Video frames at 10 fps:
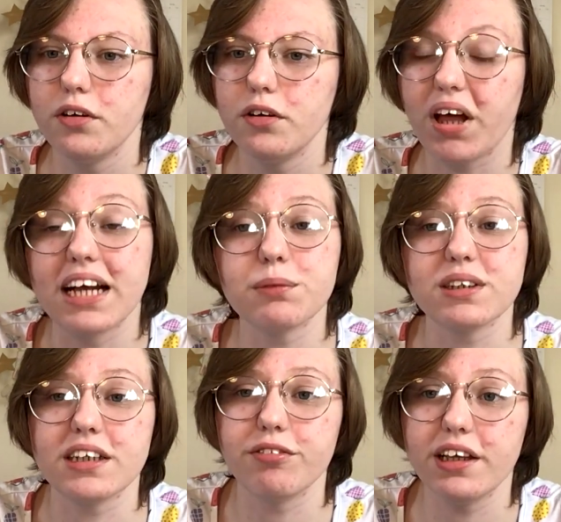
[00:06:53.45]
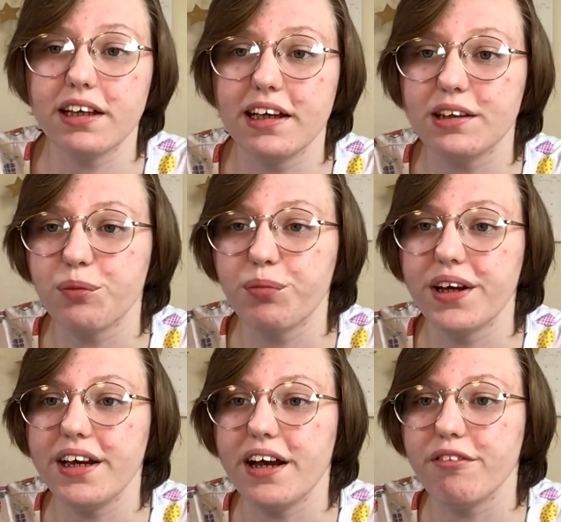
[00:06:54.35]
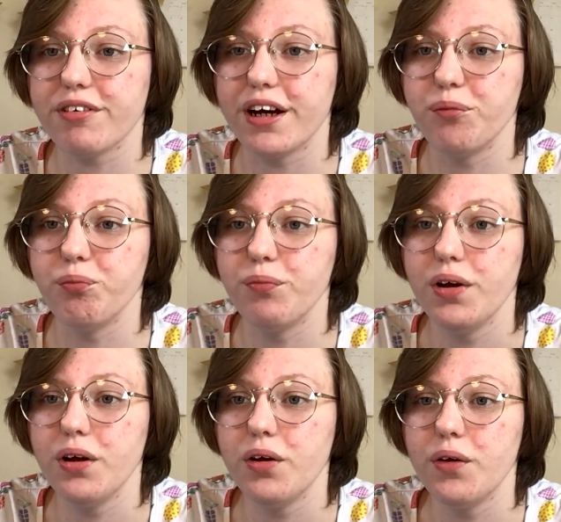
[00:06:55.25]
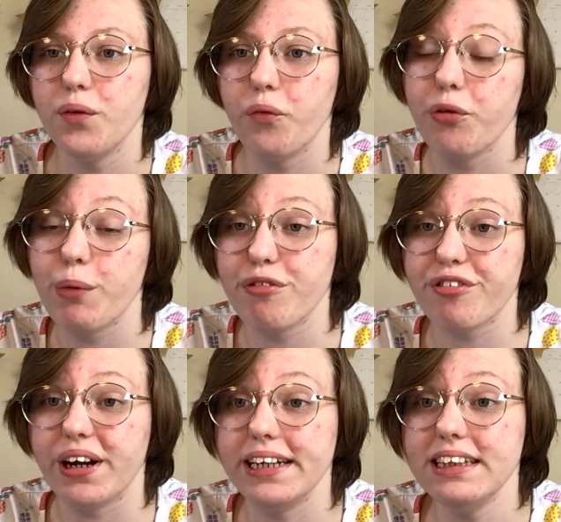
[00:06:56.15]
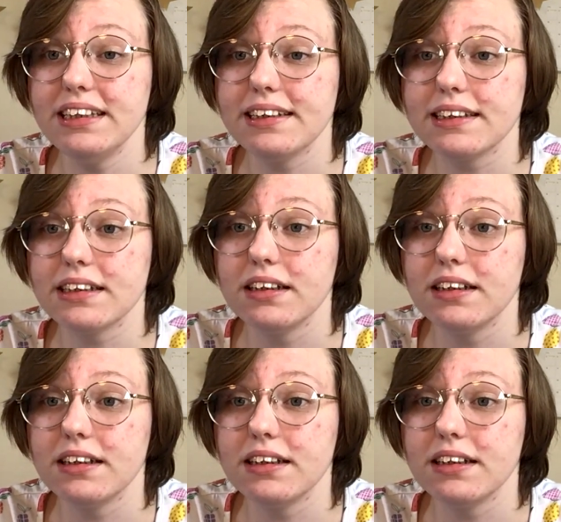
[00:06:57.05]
I specifically like to play if I'm with my friends,